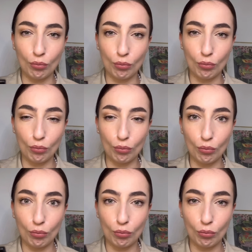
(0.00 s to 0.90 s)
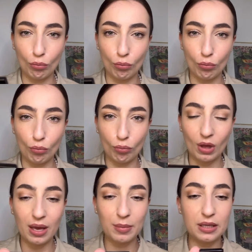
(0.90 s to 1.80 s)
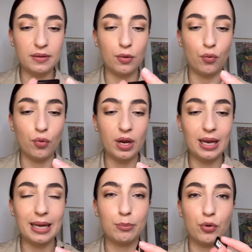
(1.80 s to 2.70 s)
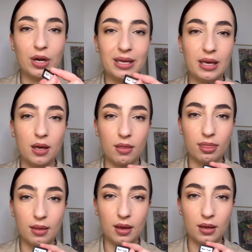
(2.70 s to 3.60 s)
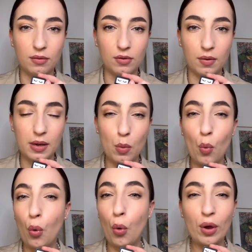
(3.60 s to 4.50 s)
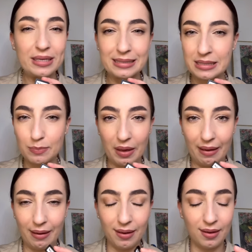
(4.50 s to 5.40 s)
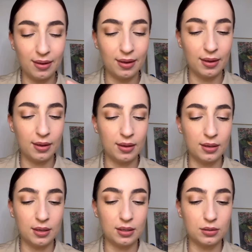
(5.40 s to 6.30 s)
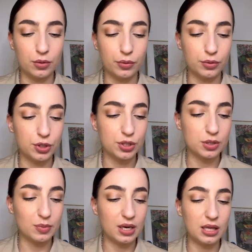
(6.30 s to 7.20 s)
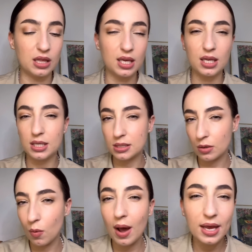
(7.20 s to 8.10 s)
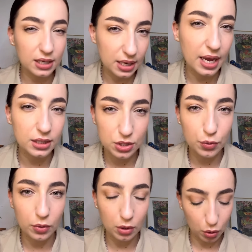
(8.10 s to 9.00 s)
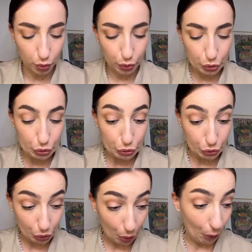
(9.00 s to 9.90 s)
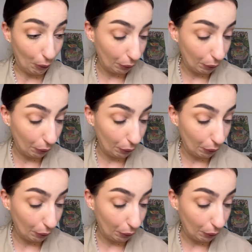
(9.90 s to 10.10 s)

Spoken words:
I mean, they're really pretty, aren't they? Very wispy and gorgeous, but I think it is quite a natural look, so